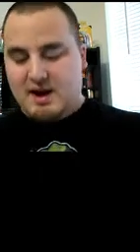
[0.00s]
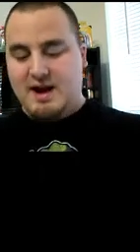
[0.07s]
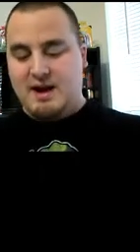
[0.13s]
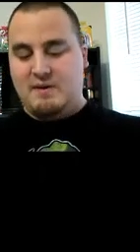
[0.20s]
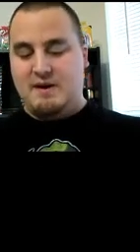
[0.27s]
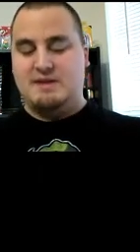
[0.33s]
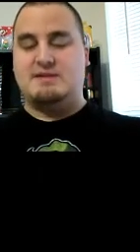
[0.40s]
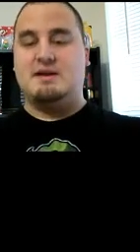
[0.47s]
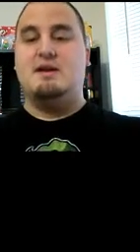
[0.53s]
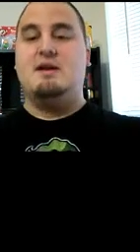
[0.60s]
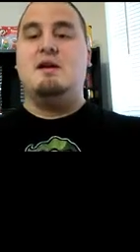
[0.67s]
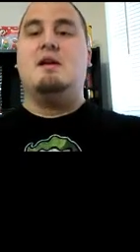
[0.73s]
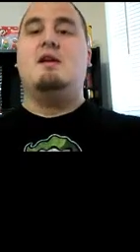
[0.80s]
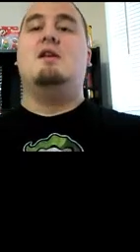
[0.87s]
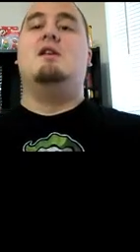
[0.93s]
Anyways,
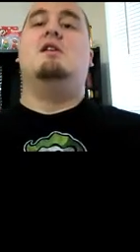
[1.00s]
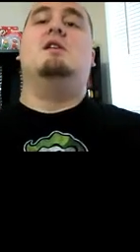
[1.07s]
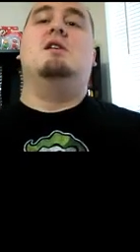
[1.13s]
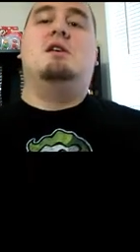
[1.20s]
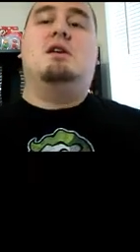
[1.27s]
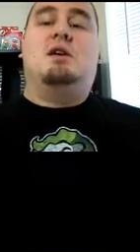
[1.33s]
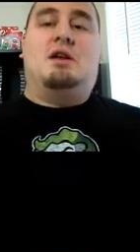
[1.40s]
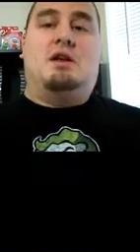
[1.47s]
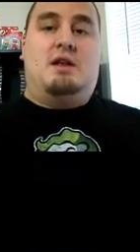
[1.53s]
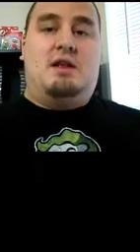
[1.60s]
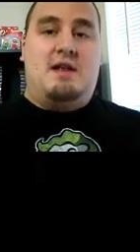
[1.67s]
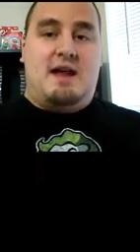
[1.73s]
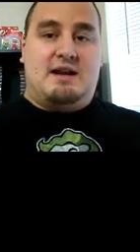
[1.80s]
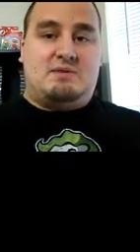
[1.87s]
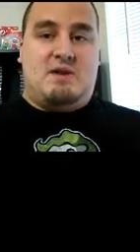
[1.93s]
the
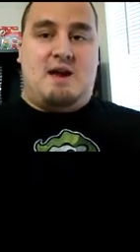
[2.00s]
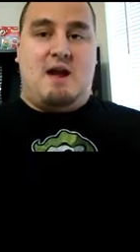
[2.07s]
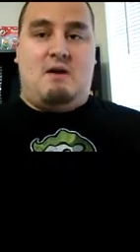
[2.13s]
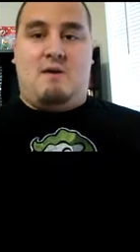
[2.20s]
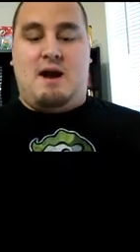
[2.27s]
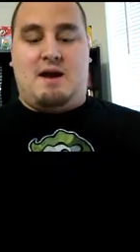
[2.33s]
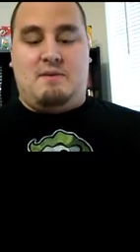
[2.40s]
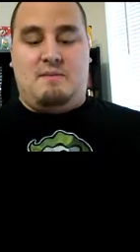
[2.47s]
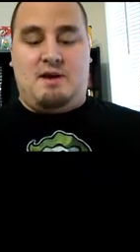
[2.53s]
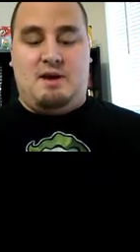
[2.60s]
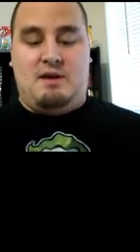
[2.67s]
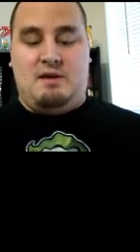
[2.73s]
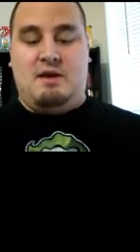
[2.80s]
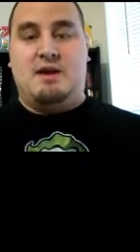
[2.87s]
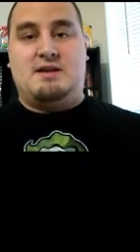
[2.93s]
next one I
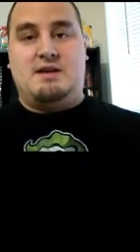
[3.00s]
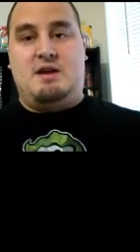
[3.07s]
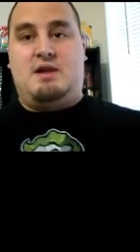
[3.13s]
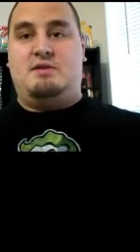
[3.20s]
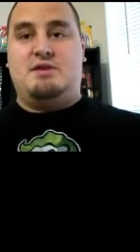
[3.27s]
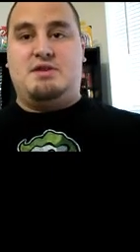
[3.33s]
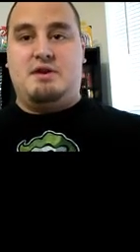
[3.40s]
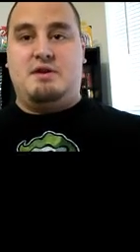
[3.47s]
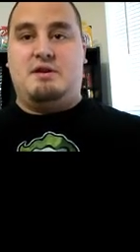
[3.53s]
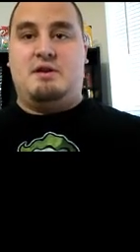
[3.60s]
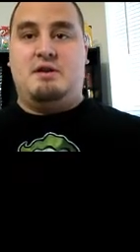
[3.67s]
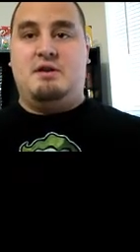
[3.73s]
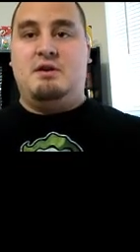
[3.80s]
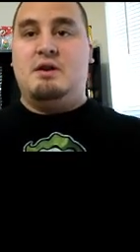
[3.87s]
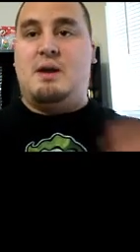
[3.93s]
recommend is another
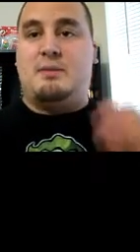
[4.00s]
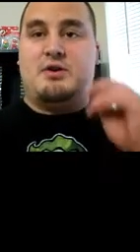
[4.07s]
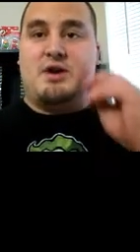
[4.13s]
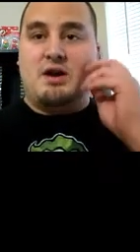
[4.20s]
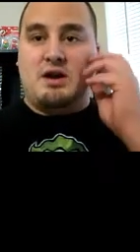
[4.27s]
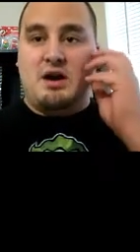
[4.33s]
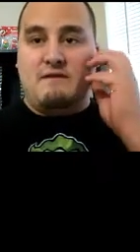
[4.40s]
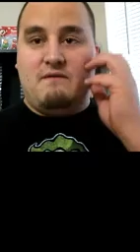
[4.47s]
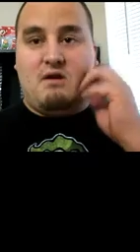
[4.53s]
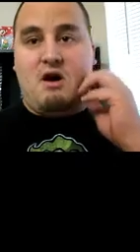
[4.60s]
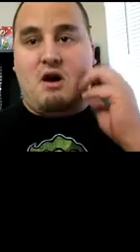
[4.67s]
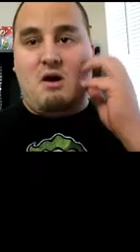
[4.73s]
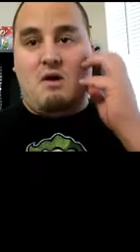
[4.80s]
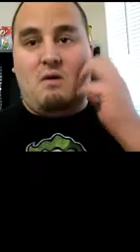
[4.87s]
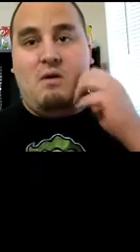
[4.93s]
shooter. I'm trying to cover
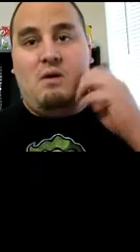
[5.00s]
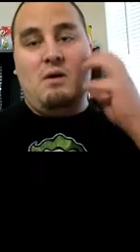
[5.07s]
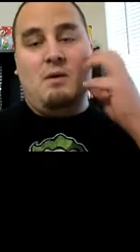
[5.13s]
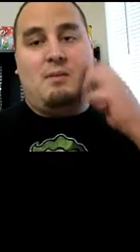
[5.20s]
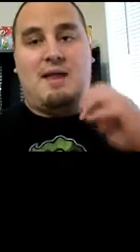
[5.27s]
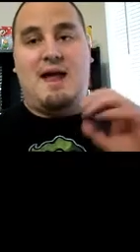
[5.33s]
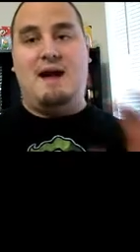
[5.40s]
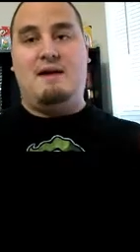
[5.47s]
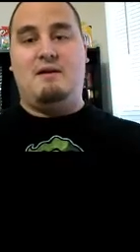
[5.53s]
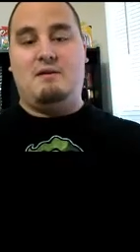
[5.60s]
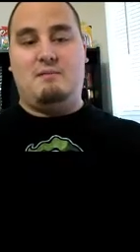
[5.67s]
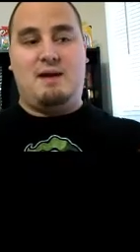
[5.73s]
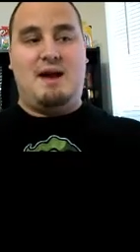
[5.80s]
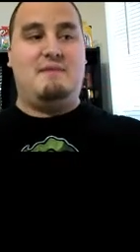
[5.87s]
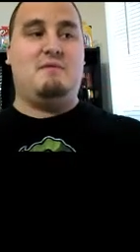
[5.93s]
all
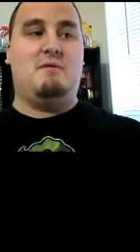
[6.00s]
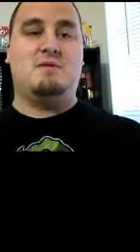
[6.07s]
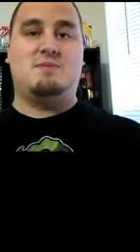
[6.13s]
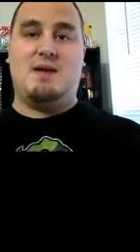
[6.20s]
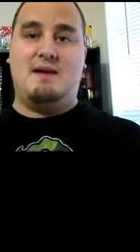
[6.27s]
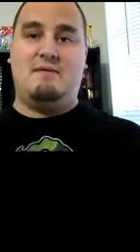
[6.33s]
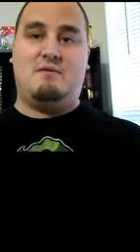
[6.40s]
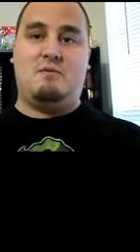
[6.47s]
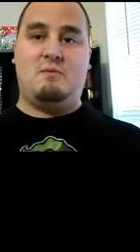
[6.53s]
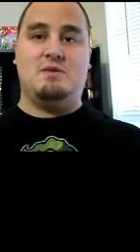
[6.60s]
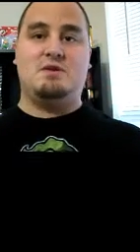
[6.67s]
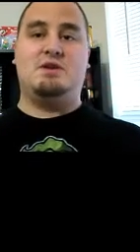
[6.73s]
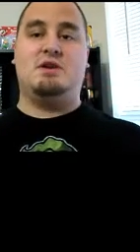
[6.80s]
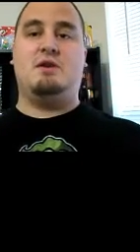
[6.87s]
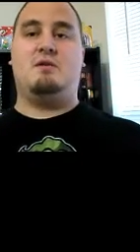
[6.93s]
platformers,
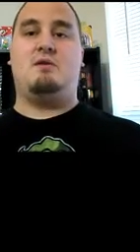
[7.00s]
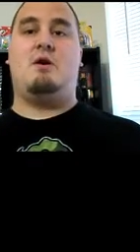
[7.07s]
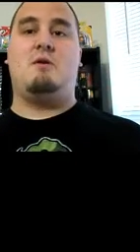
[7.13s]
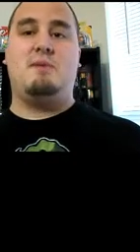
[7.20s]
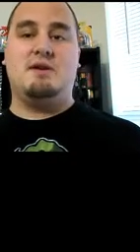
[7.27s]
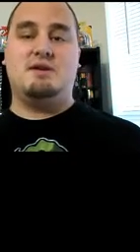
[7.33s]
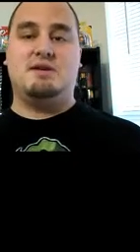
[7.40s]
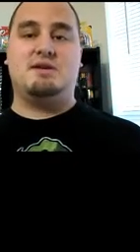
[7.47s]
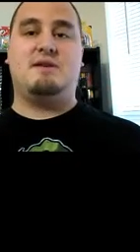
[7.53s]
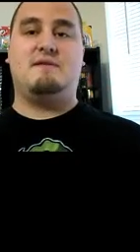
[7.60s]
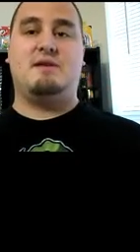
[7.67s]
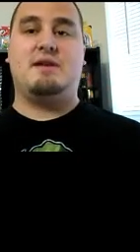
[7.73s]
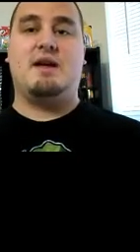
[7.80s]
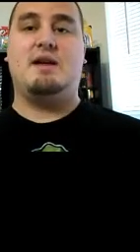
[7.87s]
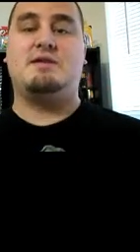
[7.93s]
RPG, stuff
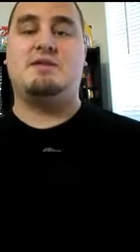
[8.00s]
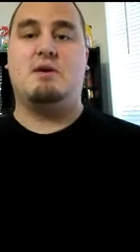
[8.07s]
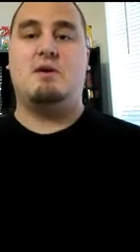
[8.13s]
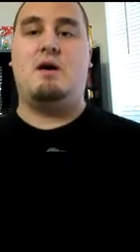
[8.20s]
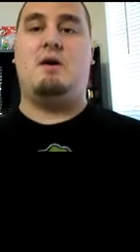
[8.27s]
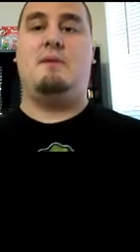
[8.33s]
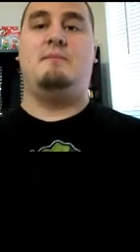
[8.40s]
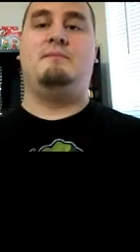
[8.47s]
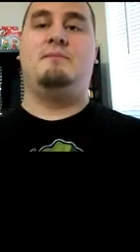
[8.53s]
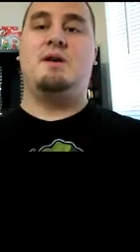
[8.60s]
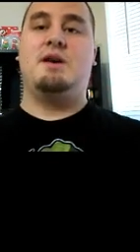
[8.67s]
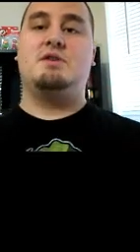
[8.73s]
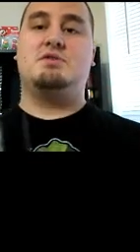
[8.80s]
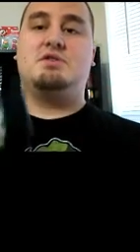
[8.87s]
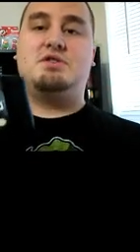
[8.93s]
like that. So
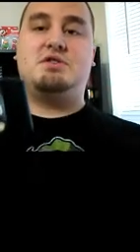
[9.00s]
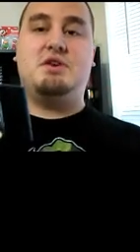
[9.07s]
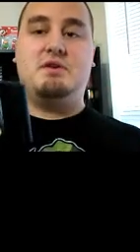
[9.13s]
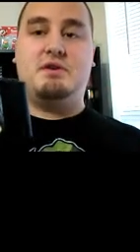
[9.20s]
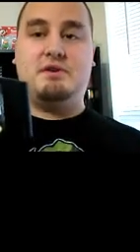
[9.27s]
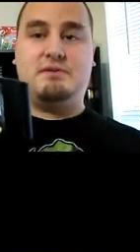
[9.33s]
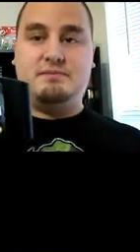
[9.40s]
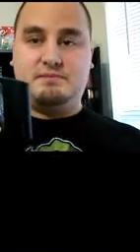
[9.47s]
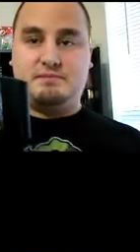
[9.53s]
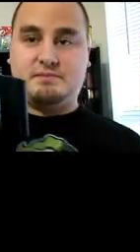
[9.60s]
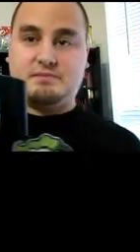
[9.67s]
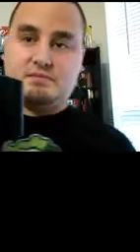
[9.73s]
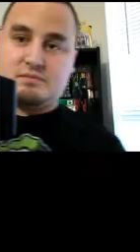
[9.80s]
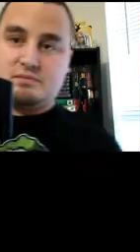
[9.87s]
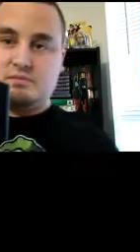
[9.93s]
here's a shooter.
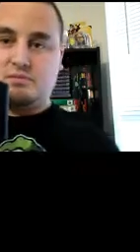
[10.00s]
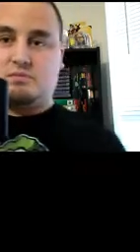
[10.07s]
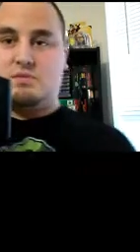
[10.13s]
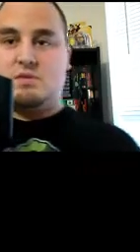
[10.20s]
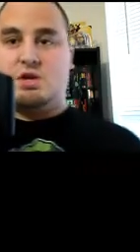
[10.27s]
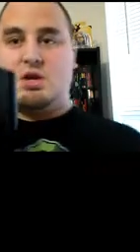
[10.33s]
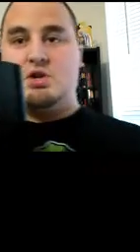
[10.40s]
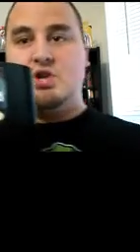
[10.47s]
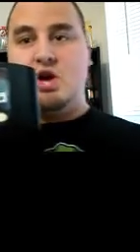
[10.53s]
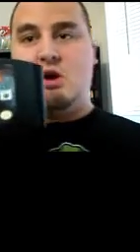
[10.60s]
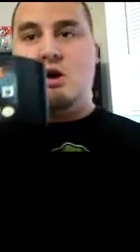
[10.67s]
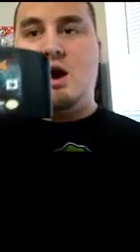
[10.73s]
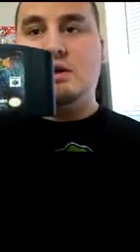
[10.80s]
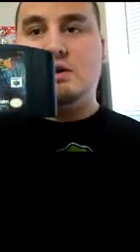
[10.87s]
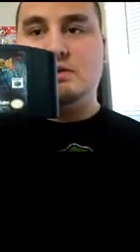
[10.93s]

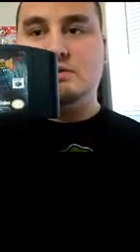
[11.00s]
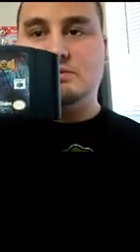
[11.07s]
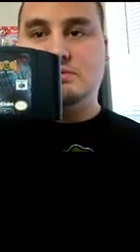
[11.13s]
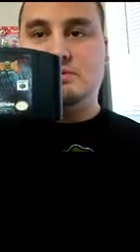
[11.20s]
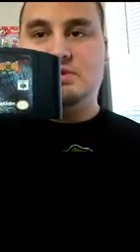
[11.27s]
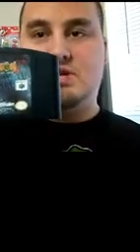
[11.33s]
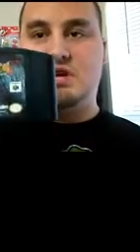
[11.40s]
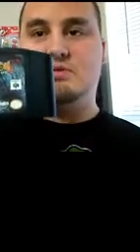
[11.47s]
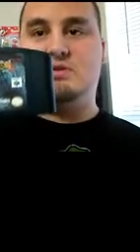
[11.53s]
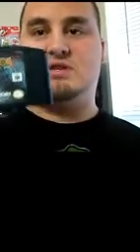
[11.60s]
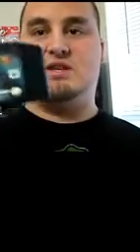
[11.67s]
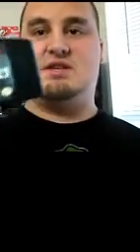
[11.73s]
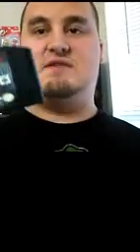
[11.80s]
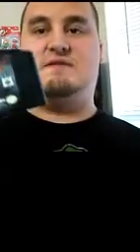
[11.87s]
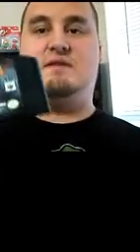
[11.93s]
Turok 2
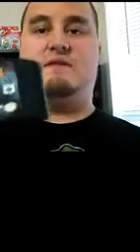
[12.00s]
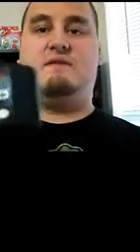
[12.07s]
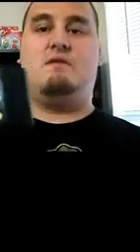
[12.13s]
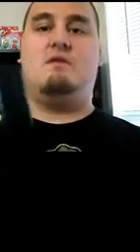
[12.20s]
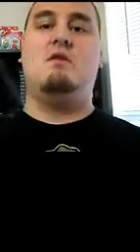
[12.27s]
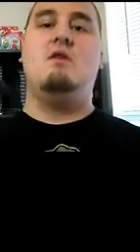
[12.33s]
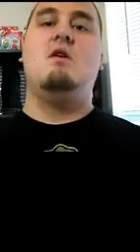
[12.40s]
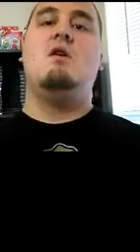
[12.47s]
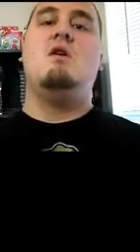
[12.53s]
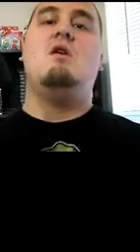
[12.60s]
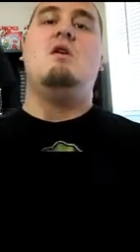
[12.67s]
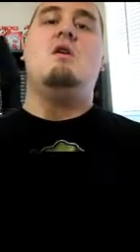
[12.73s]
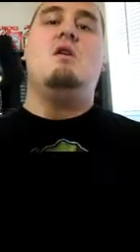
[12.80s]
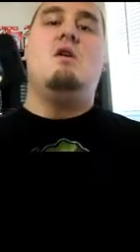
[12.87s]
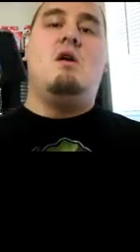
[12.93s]
Sins of Evil.
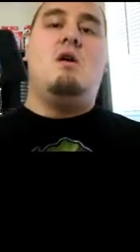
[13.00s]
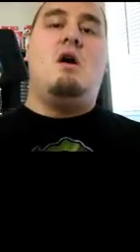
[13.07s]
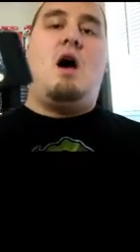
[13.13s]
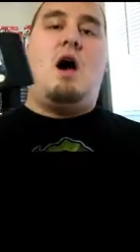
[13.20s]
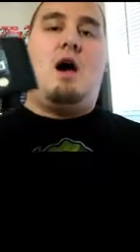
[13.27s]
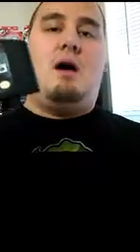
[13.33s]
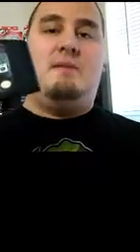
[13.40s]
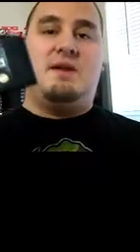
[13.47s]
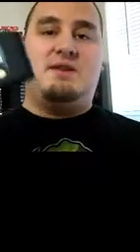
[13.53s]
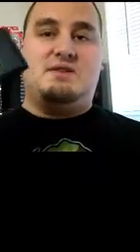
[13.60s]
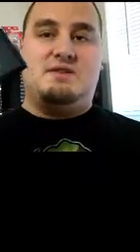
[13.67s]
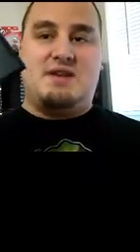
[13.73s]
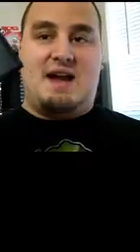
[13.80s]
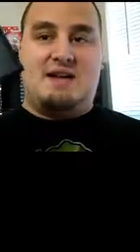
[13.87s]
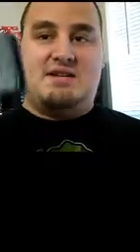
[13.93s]
This
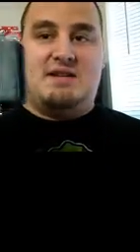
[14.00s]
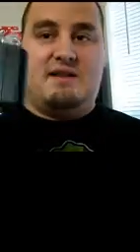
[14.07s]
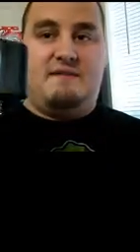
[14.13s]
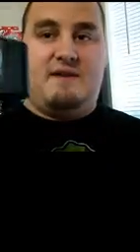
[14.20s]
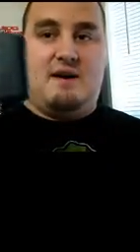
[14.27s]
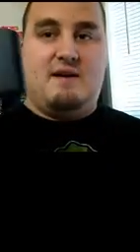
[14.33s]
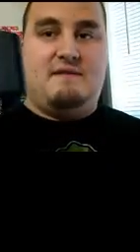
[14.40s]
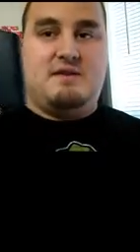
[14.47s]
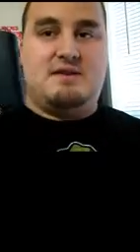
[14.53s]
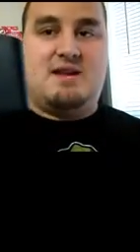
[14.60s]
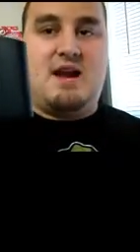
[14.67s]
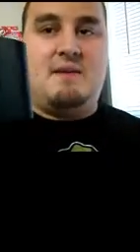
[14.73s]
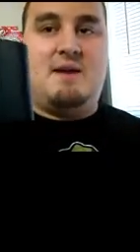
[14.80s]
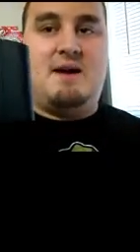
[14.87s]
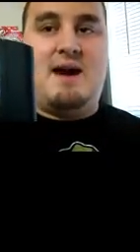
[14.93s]
was actually the very first
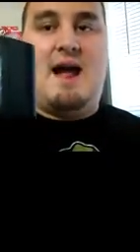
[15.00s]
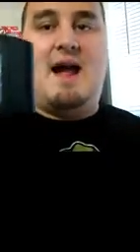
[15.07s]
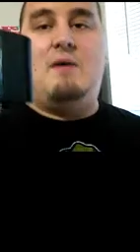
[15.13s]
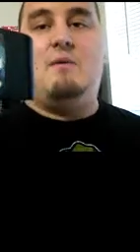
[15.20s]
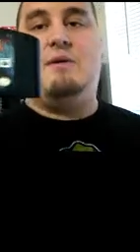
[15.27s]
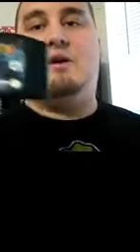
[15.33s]
game I got